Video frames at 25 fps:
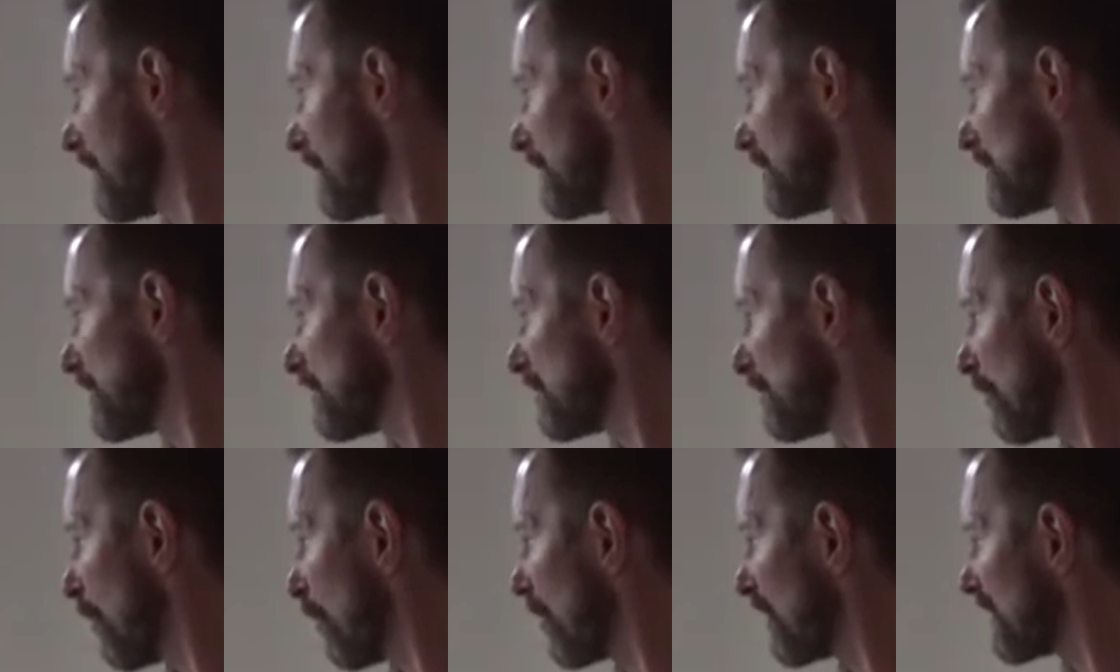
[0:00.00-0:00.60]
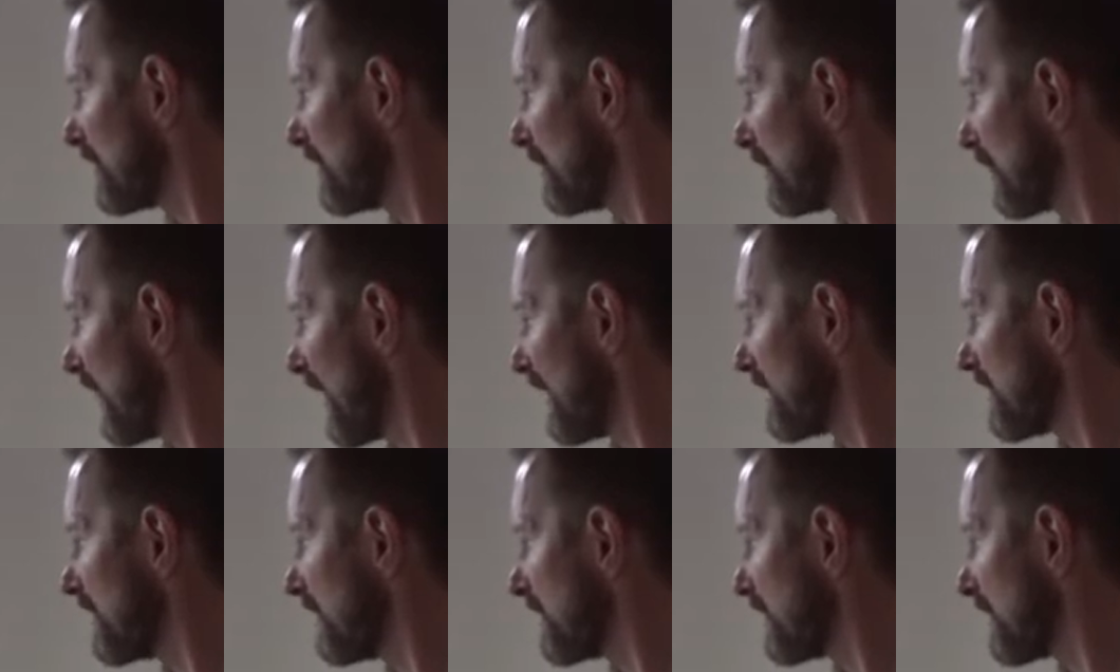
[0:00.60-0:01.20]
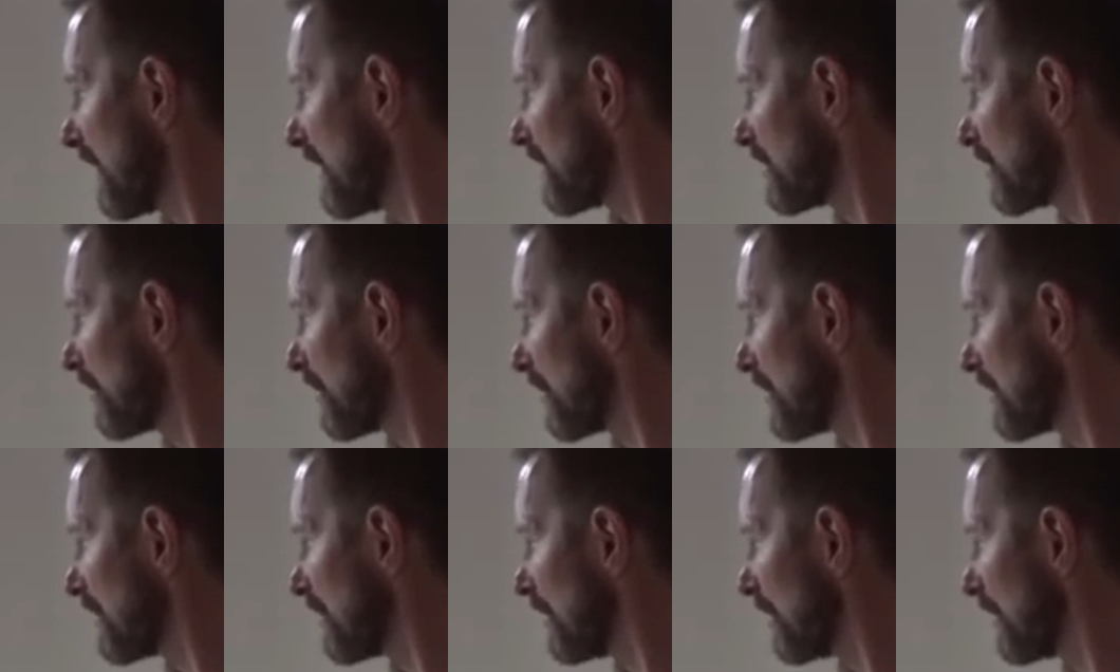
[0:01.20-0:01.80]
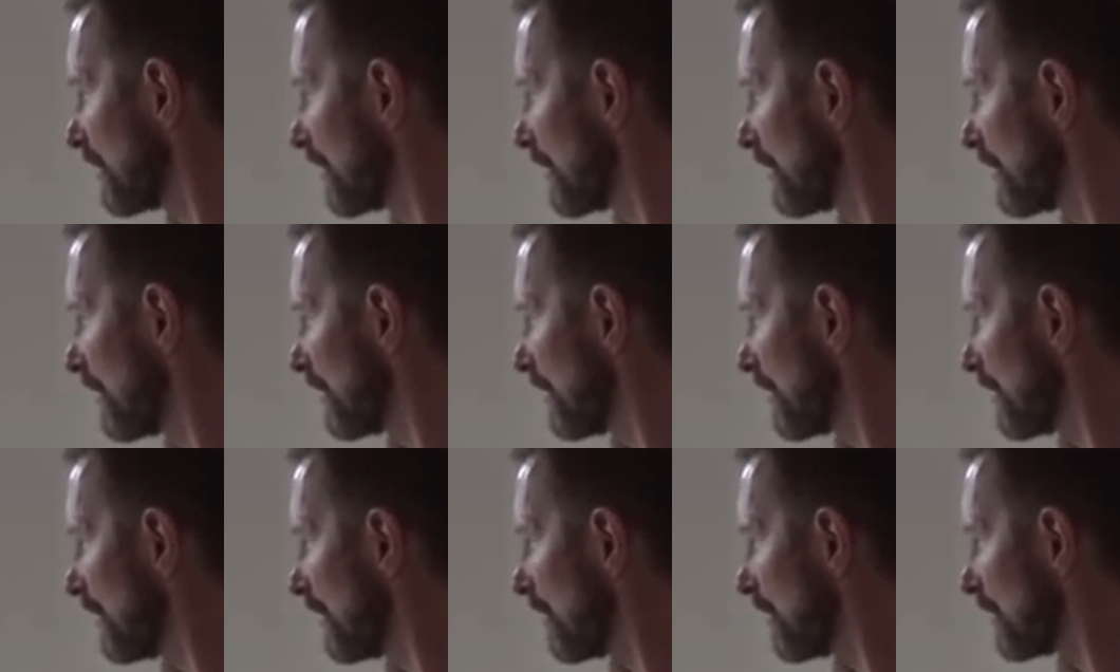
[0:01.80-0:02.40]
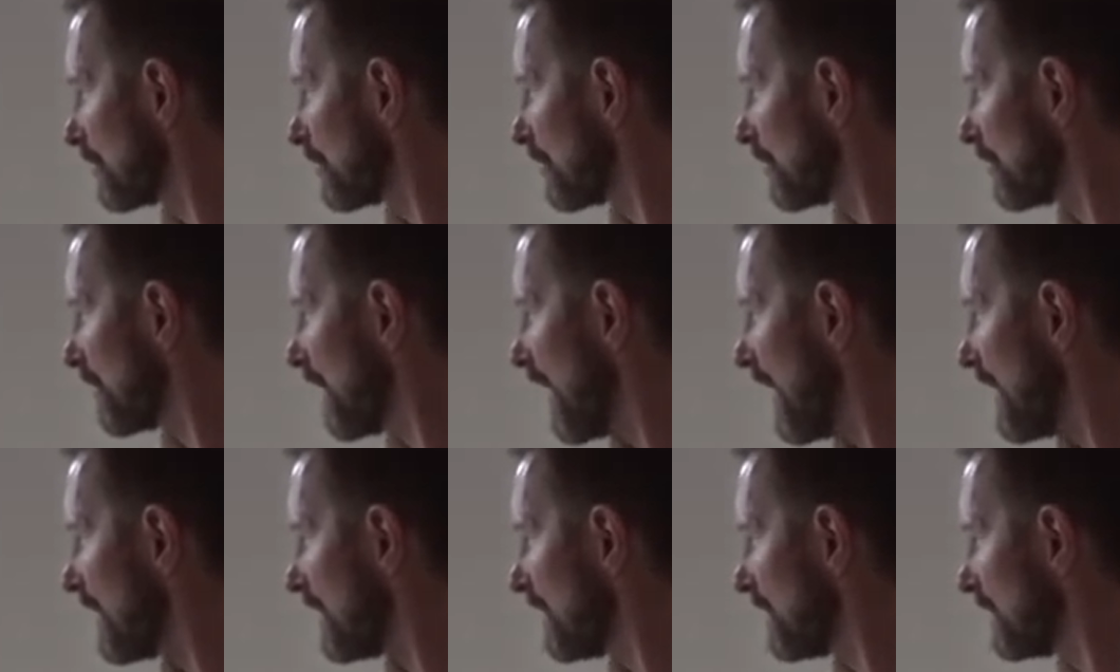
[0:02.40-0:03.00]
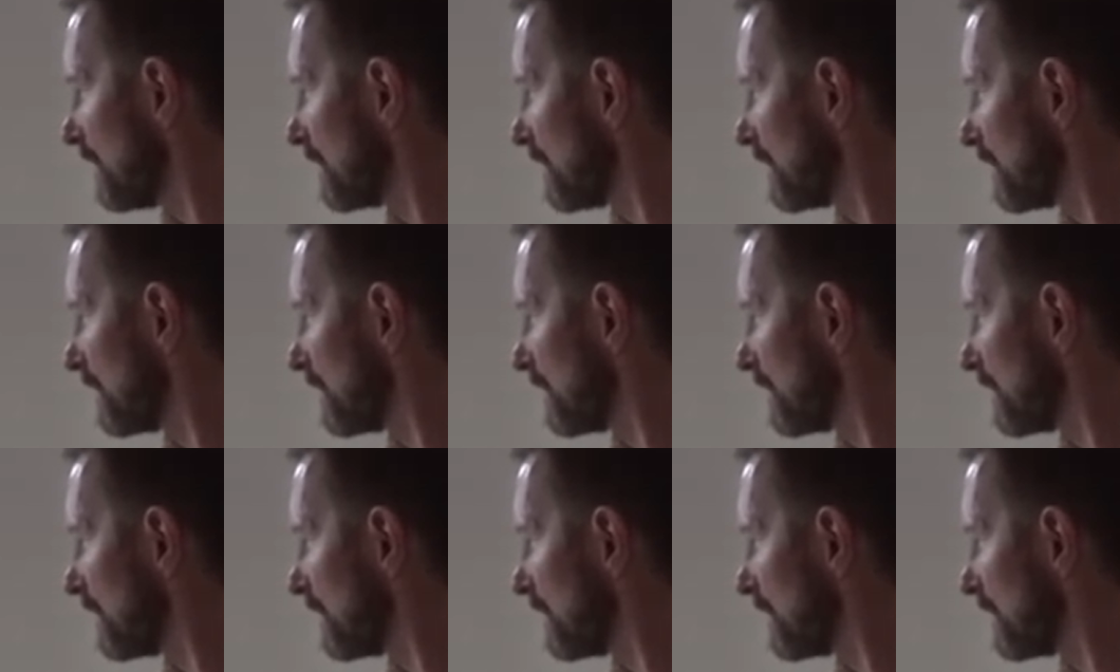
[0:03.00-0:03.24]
This is locative case in Sanskrit. So then,